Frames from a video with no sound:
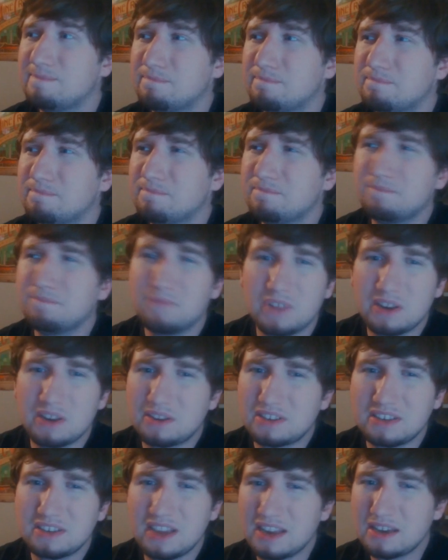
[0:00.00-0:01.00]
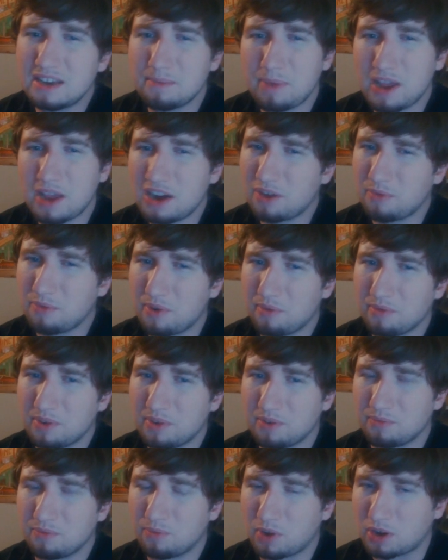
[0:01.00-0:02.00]
It depends on what
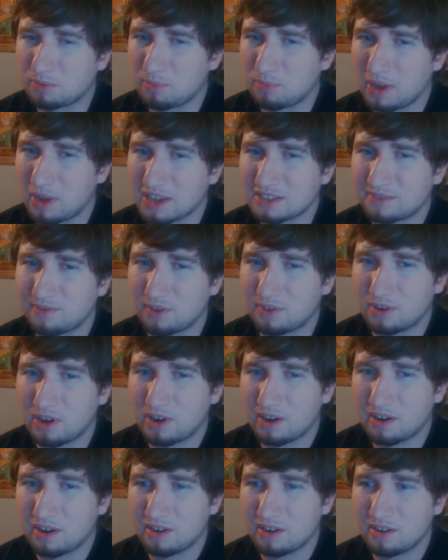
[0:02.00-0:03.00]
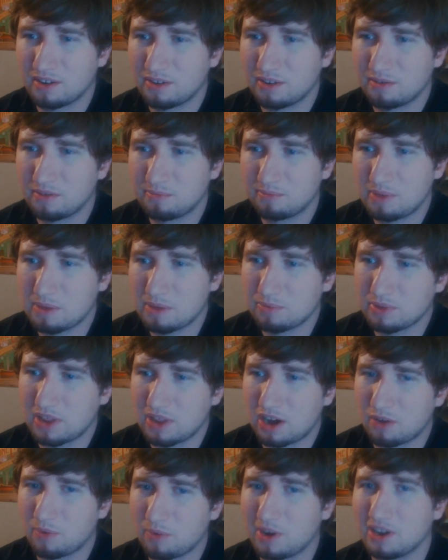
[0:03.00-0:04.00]
would work best for people
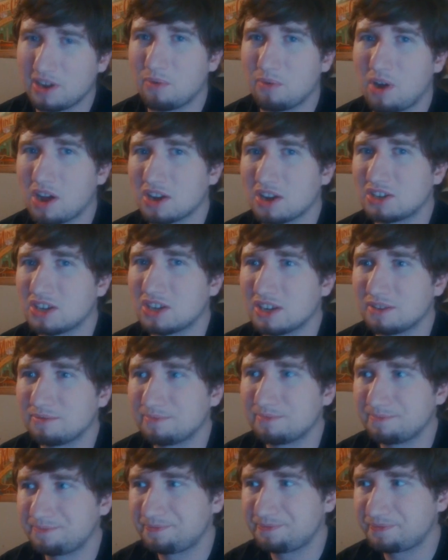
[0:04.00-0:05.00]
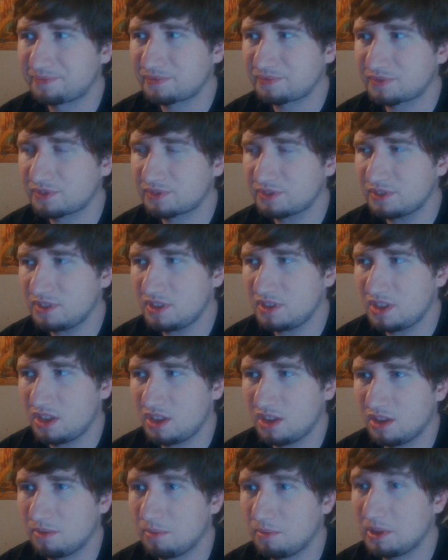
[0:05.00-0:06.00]
that are wanting to watch it.
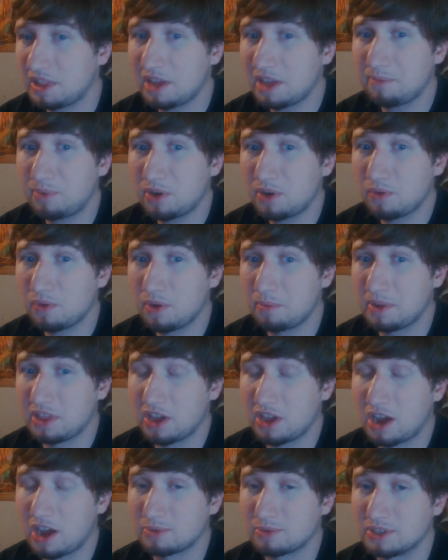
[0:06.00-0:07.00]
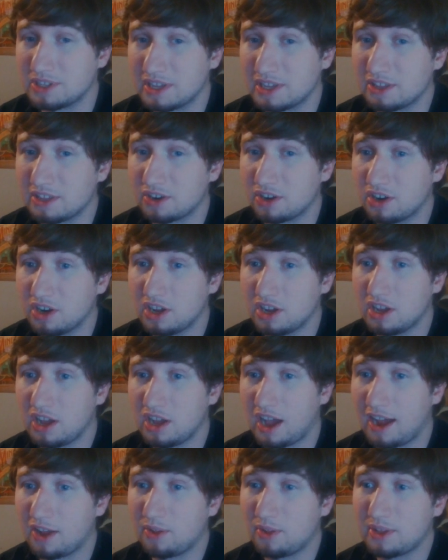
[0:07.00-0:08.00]
But that'd pretty well be the options. Either
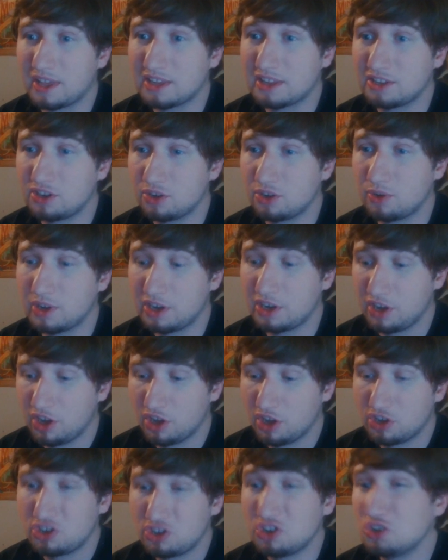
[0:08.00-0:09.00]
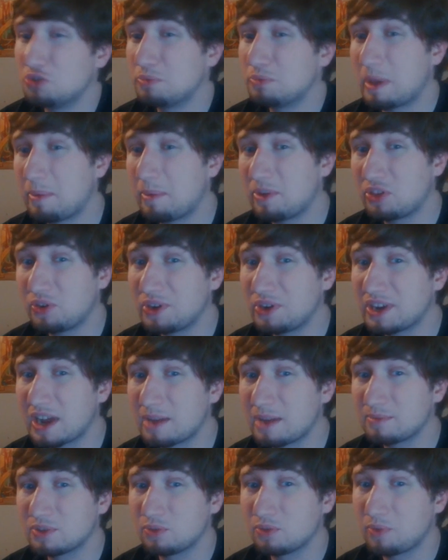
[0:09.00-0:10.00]
I only get to do it 2, maybe 3
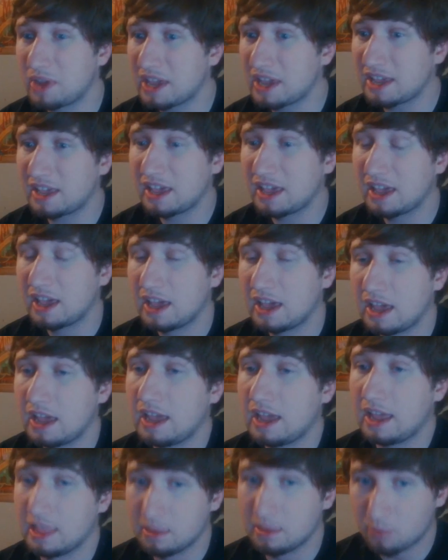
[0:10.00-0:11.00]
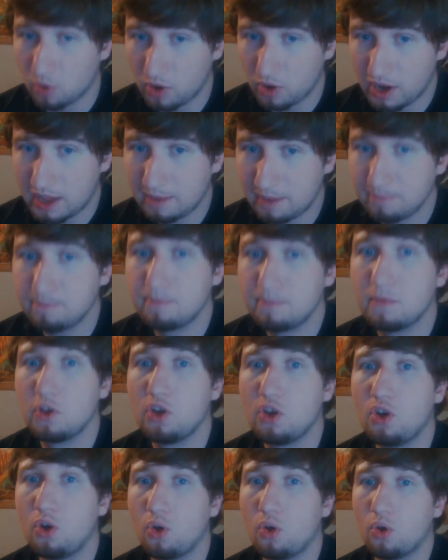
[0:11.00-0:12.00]
times a week in the morning,
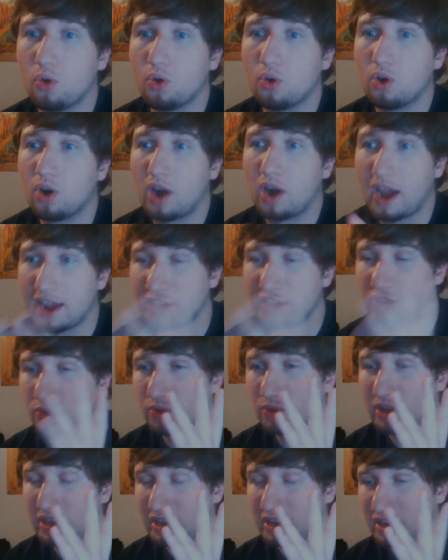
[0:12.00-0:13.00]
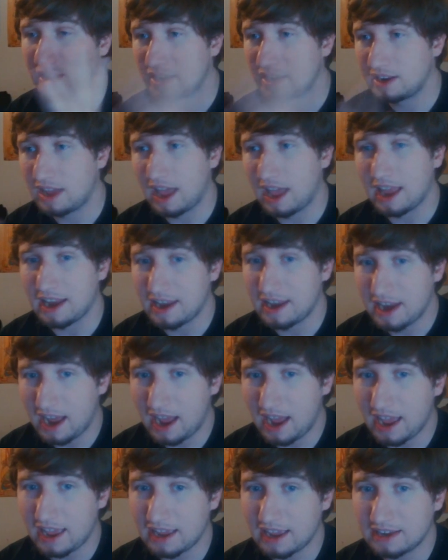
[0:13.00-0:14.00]
or I do it at
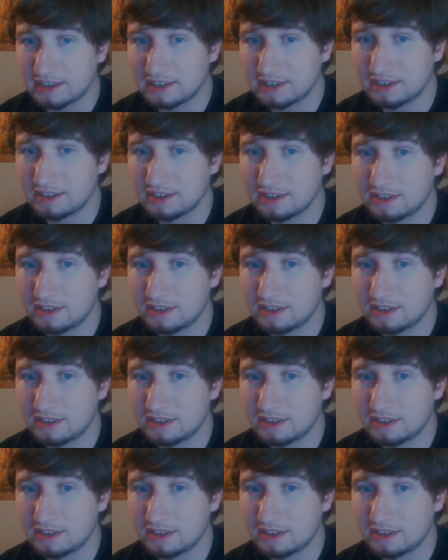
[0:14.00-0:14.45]
night,